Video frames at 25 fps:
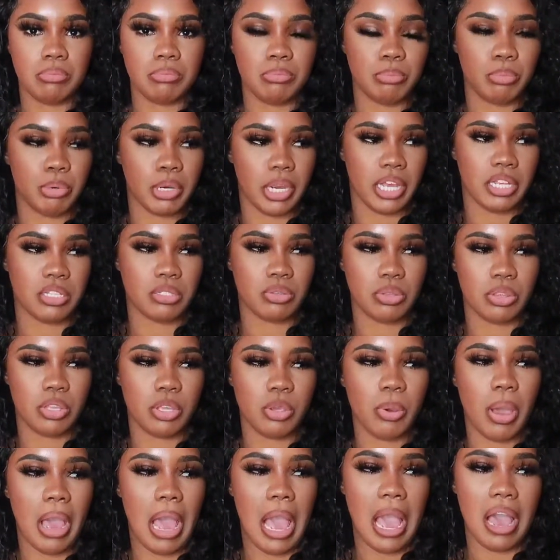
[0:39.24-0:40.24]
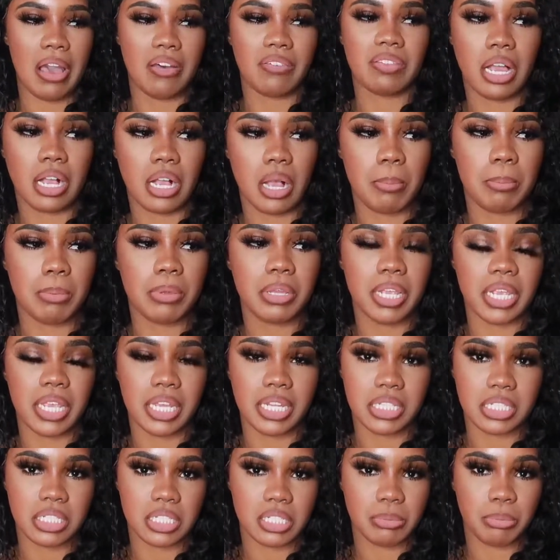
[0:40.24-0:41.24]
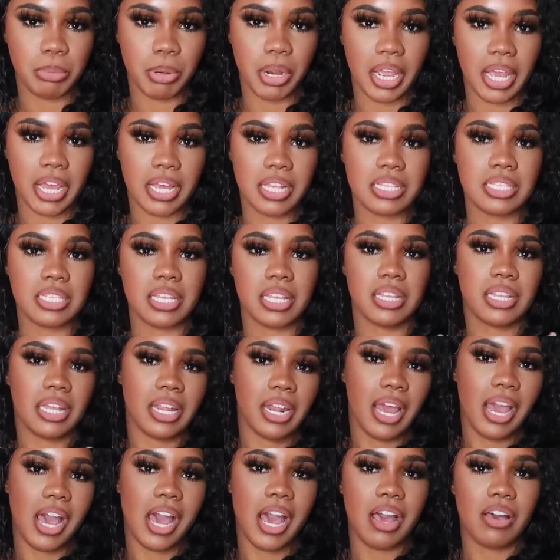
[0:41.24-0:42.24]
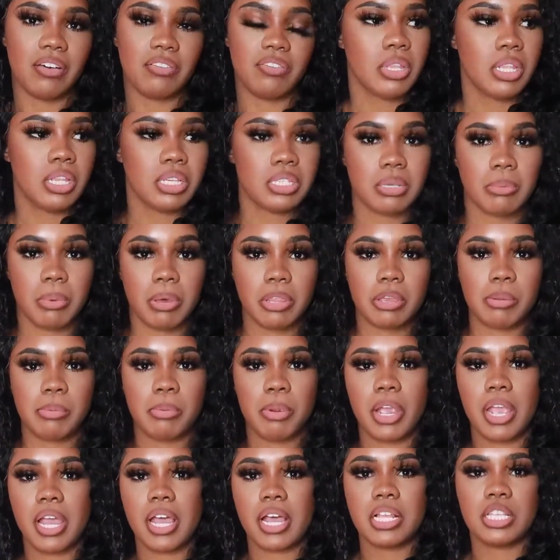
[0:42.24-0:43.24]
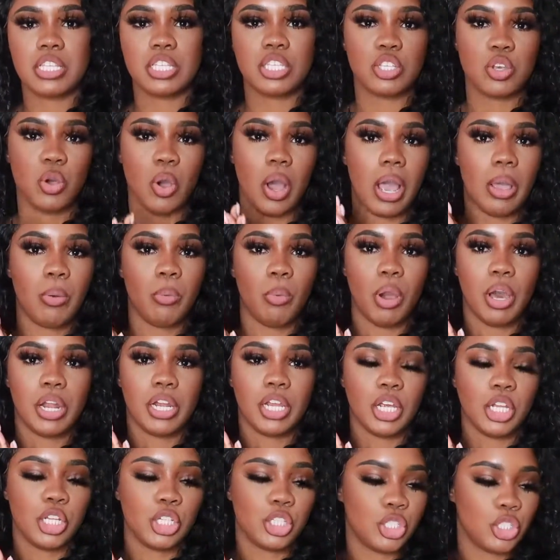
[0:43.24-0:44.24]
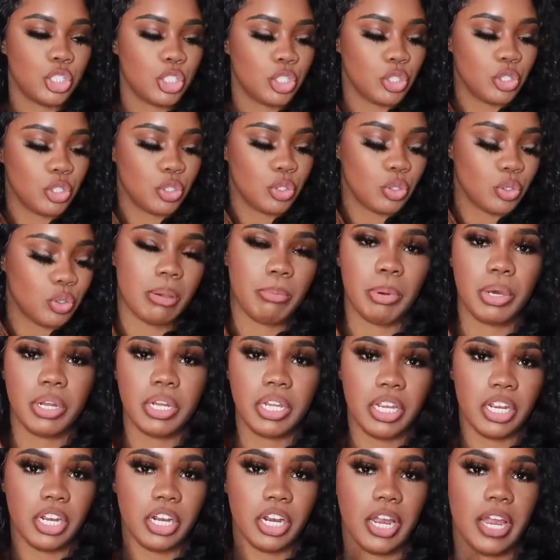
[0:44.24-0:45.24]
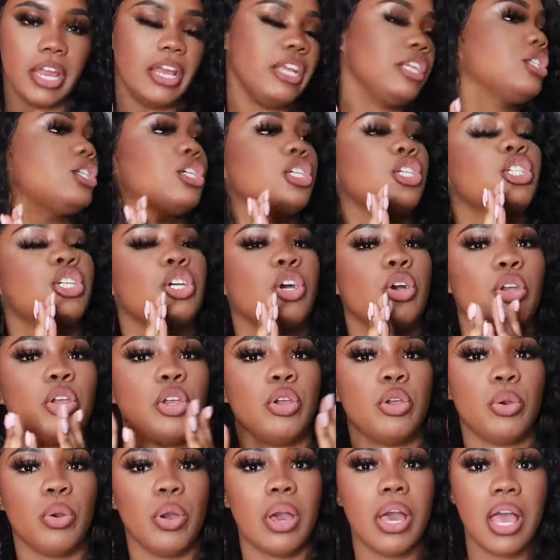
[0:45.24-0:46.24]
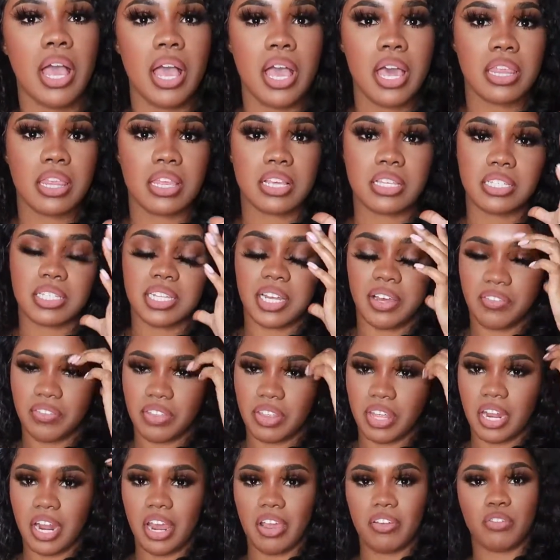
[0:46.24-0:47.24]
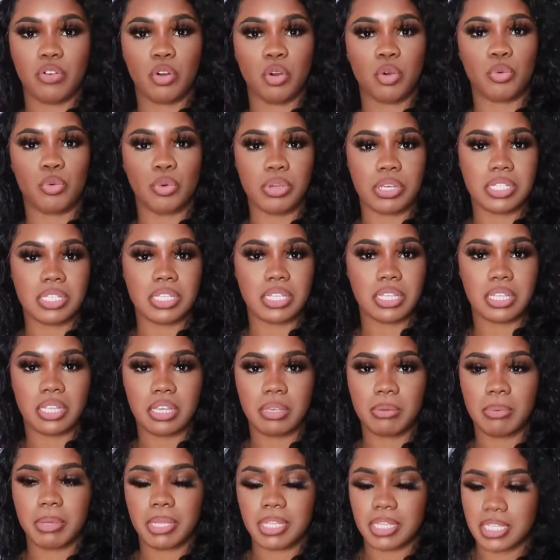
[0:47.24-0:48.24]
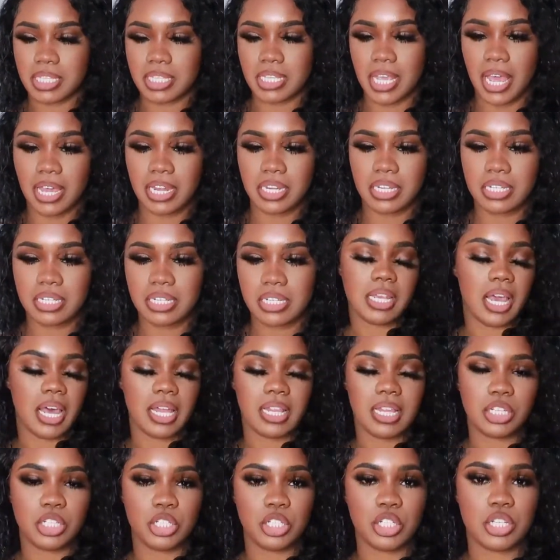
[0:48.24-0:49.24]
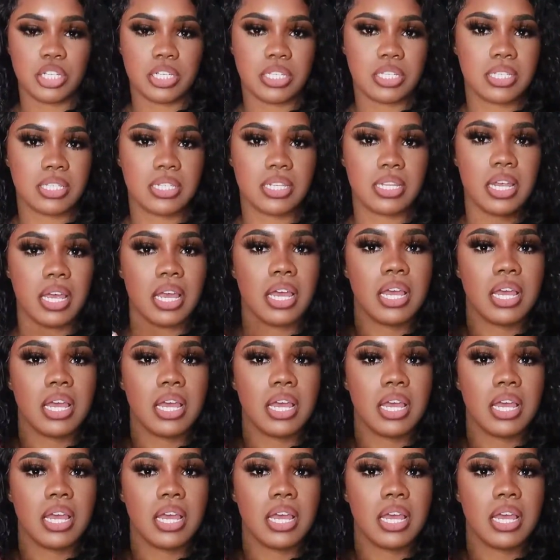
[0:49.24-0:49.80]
brands with you. I have a couple indie brands and then I have some other brands, so I wanted to come on here and just show you the stuff that I've recently been sent. Yeah, let's just